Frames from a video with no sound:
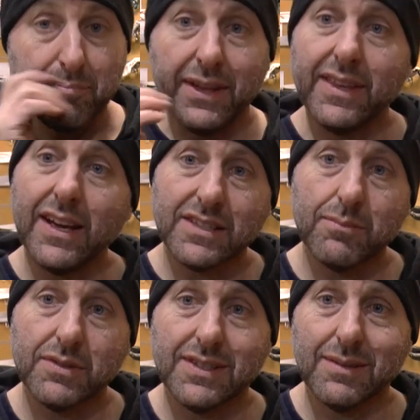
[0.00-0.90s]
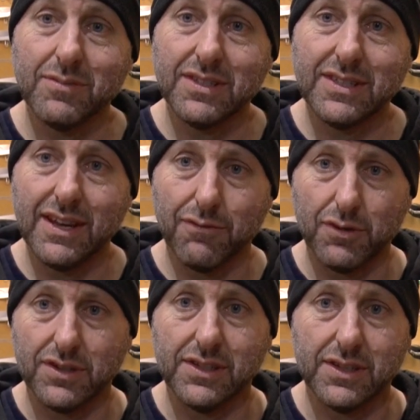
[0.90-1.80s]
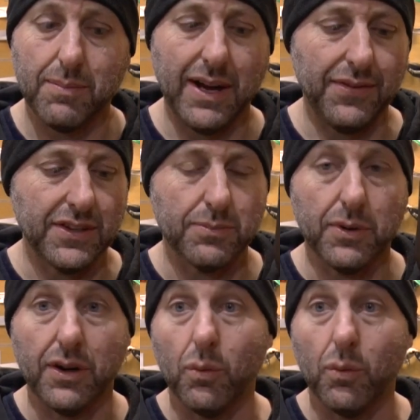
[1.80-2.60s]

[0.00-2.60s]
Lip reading: But now some differences about this bow.